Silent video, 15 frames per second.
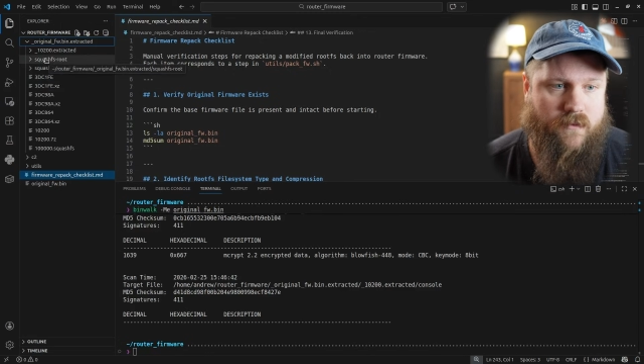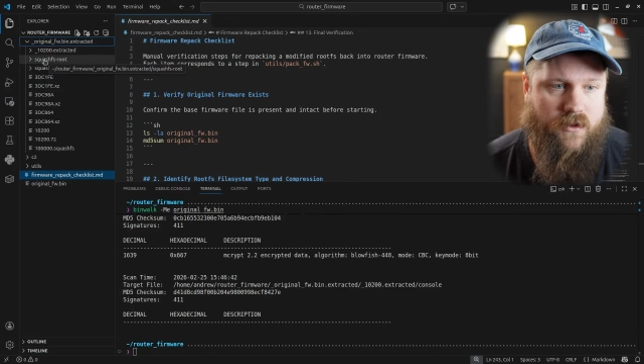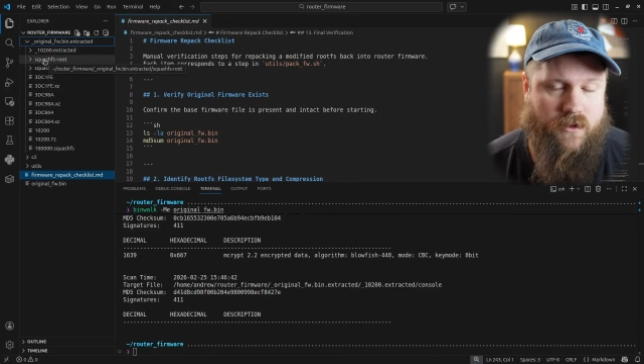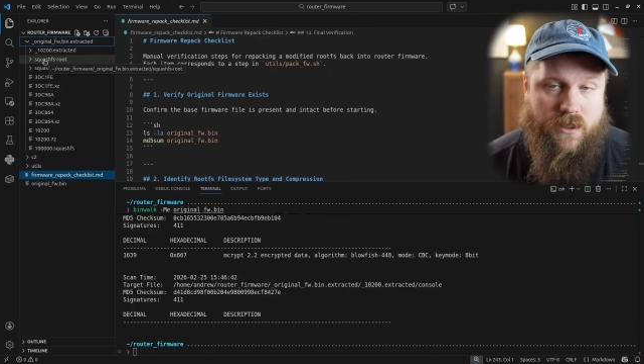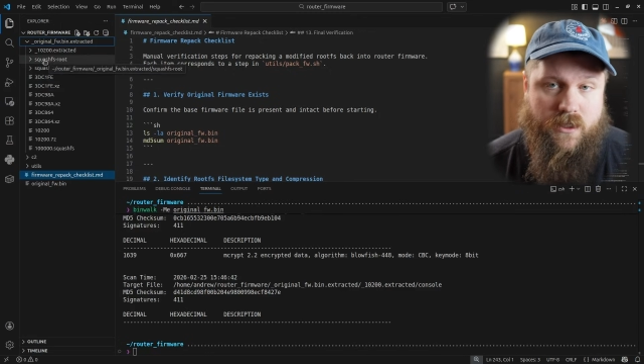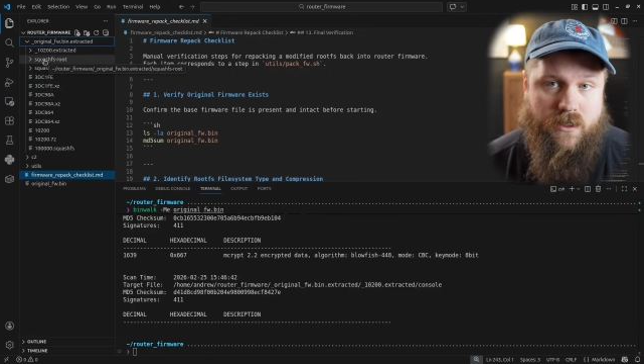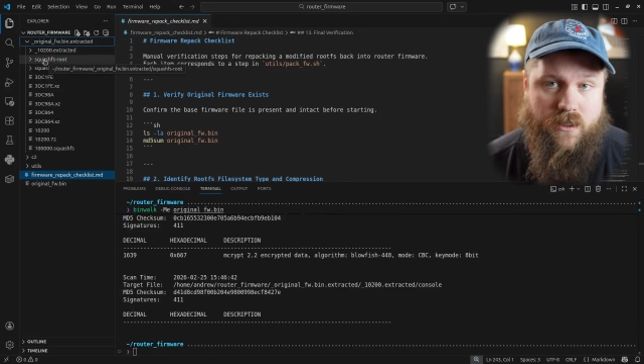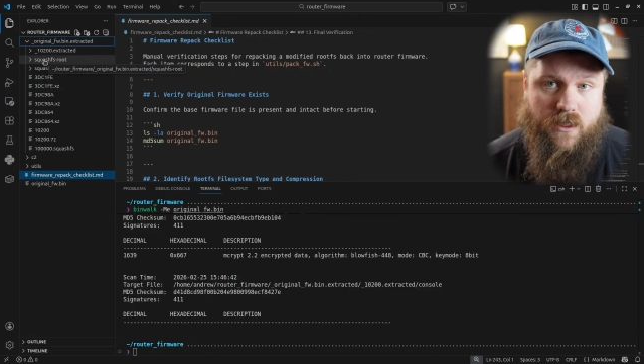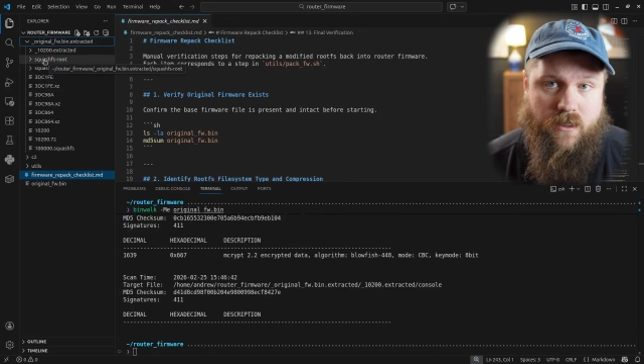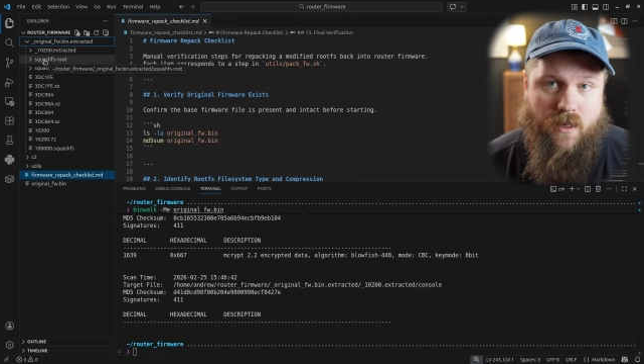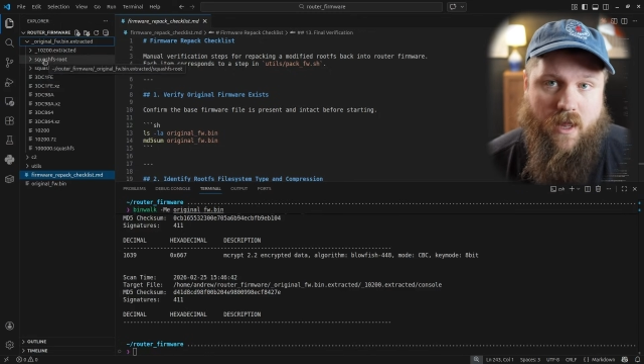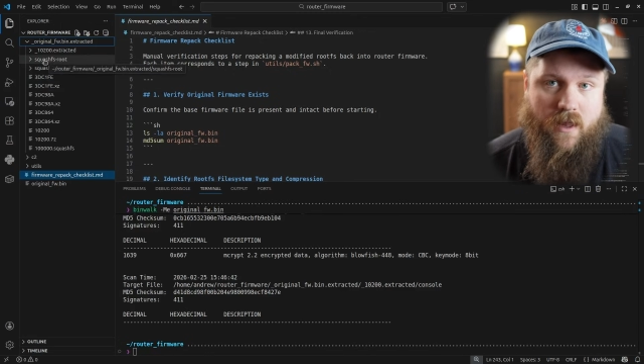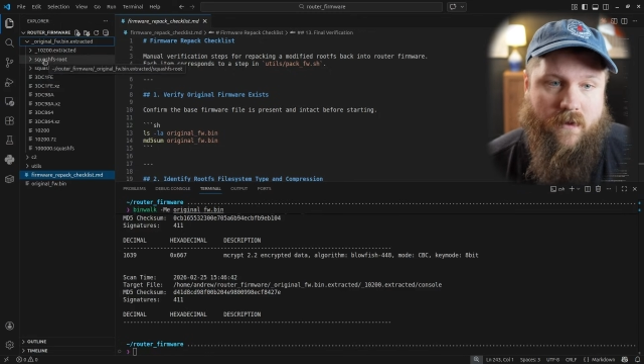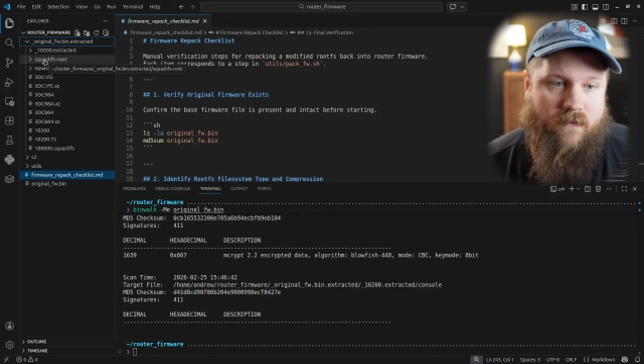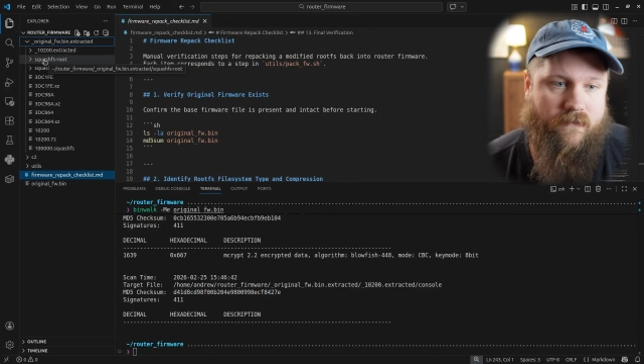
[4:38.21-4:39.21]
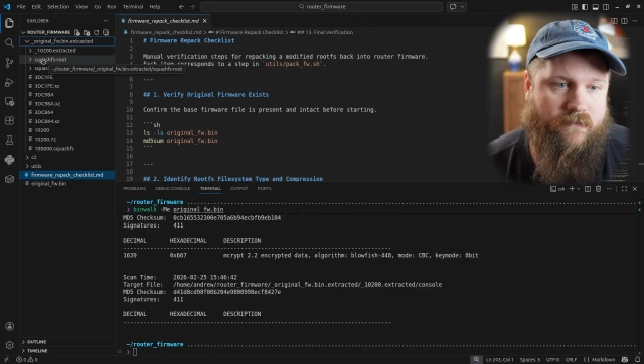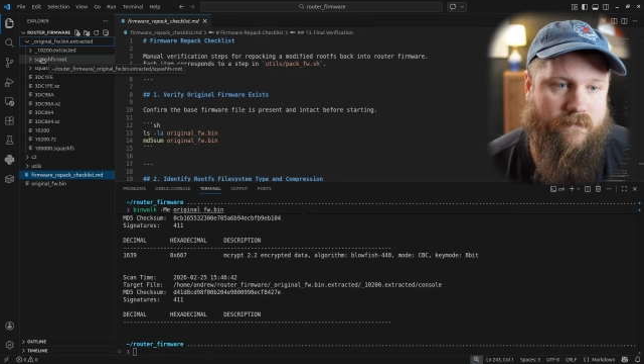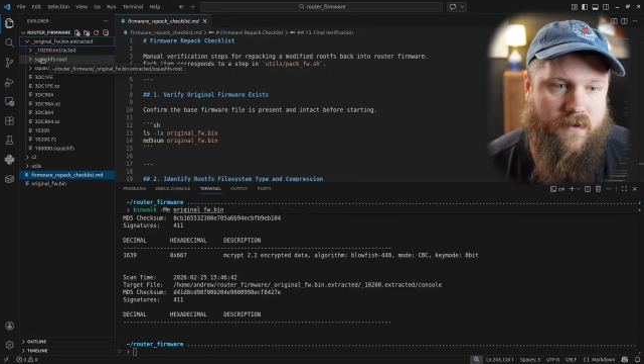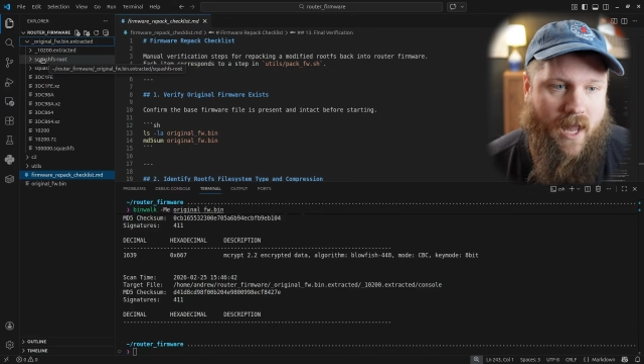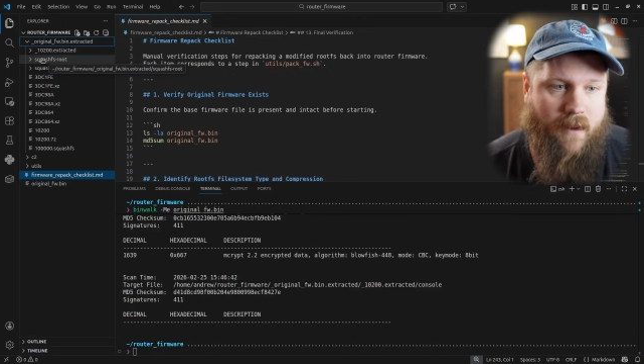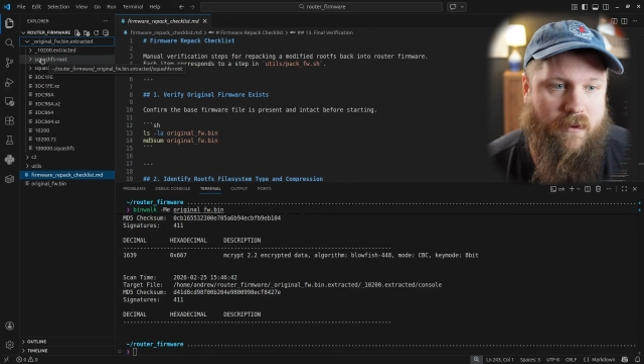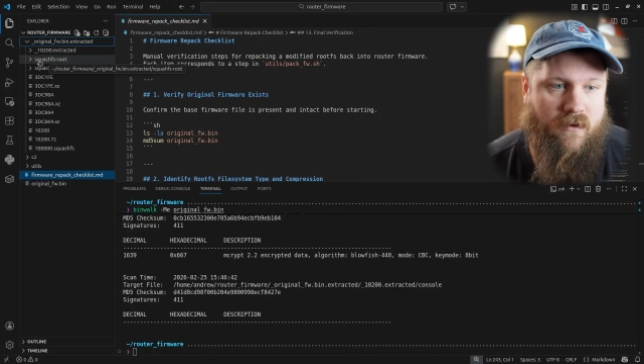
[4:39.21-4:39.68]
So this is a
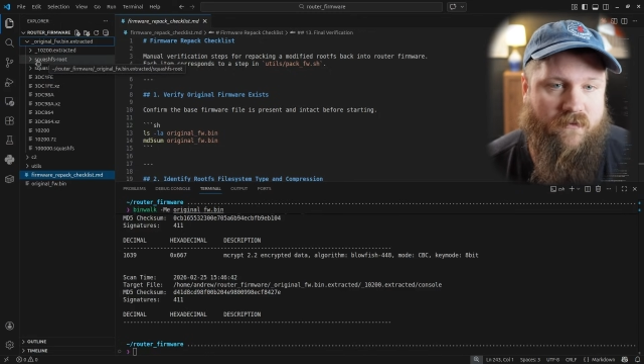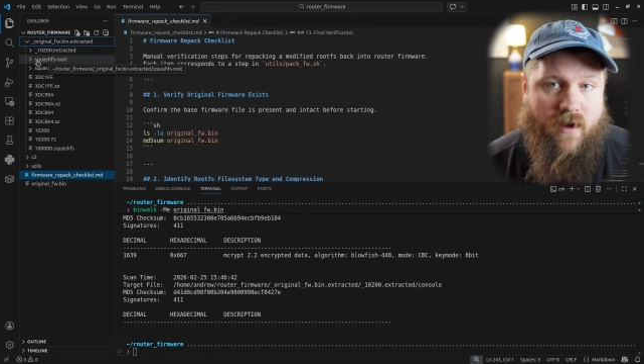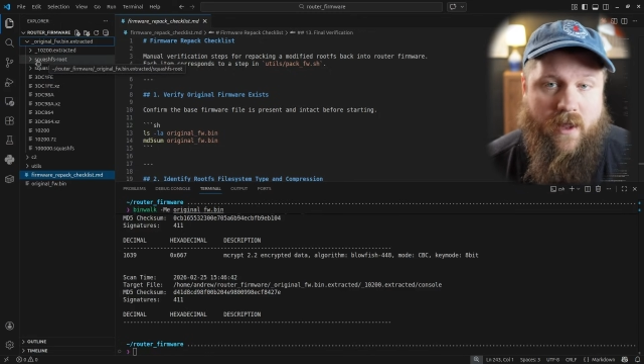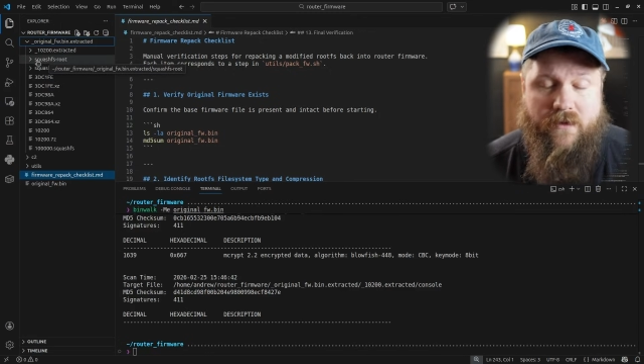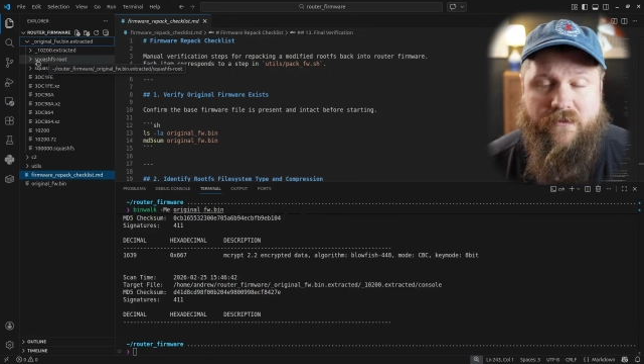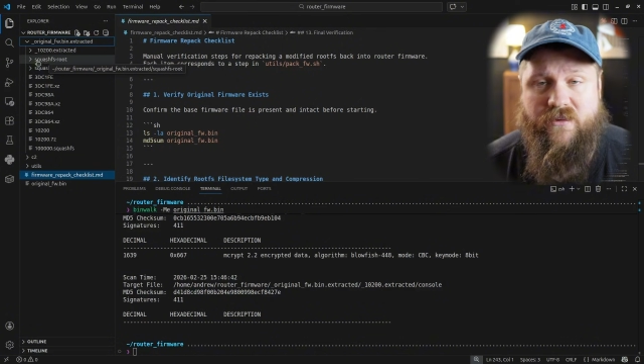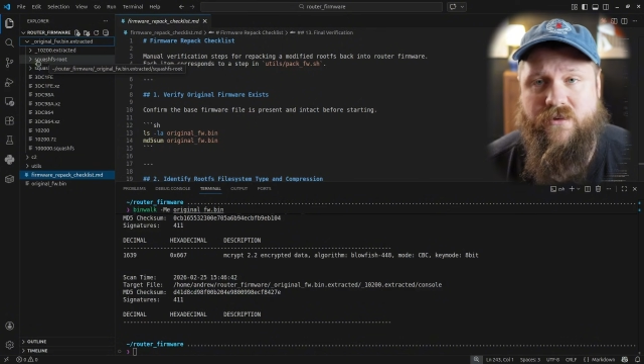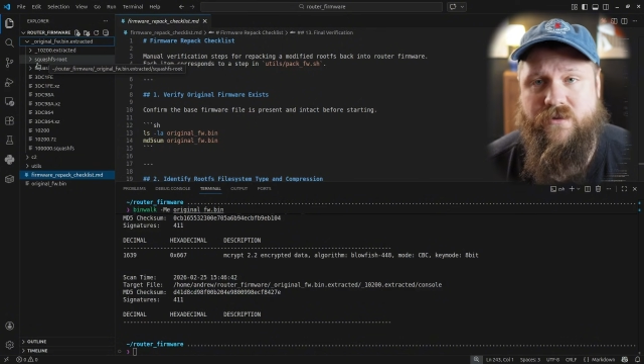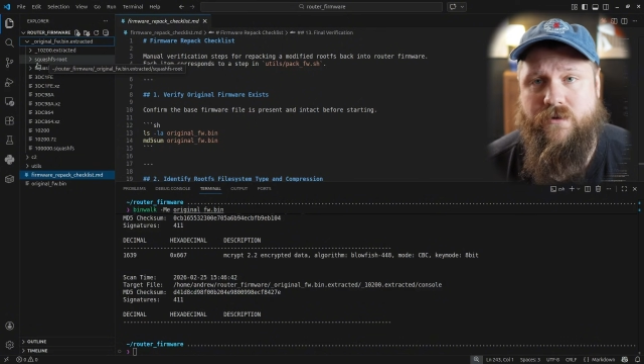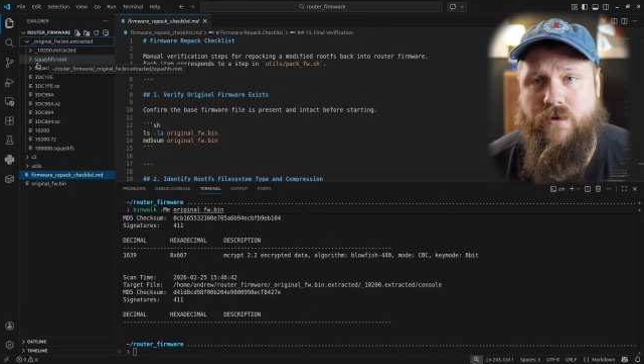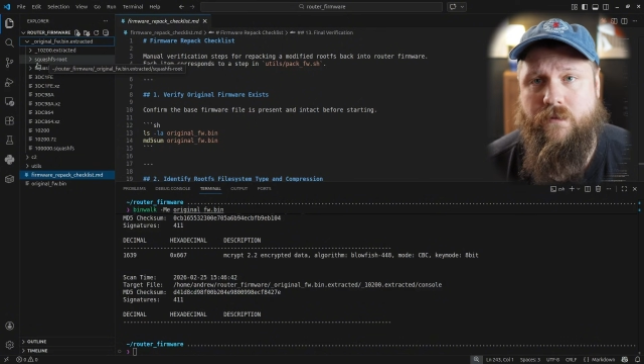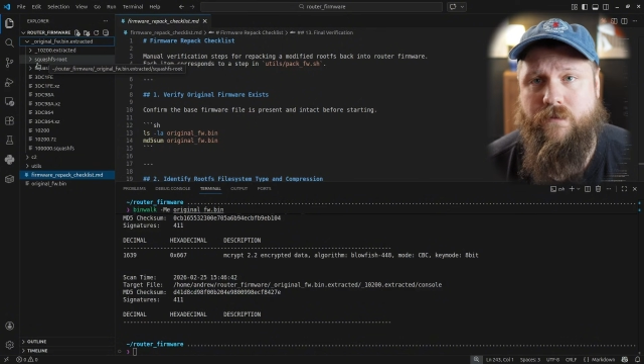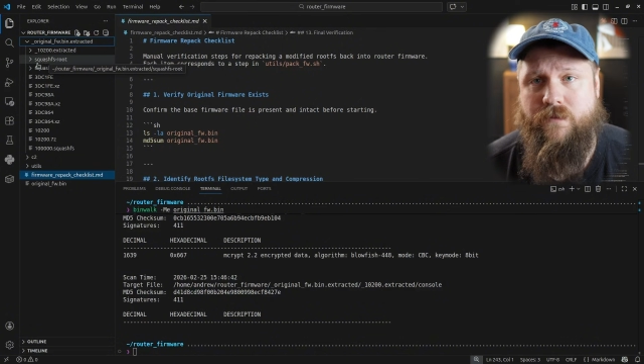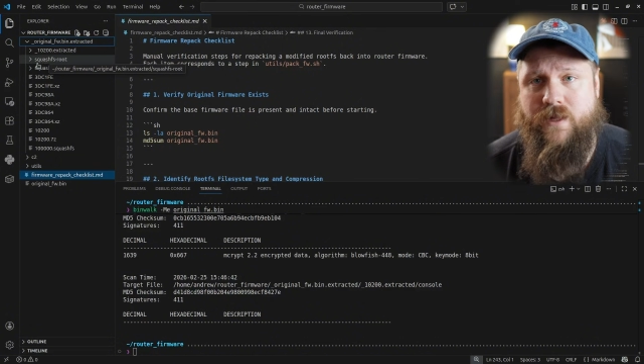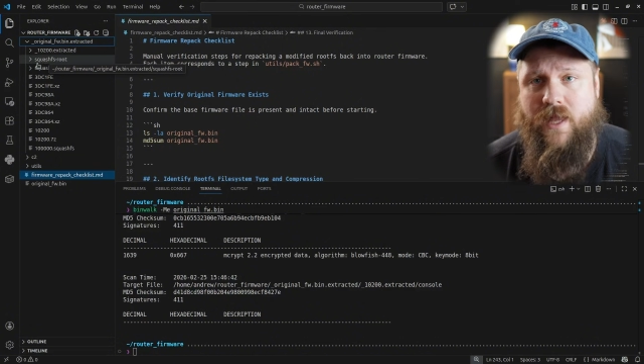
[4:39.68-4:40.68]
type of file system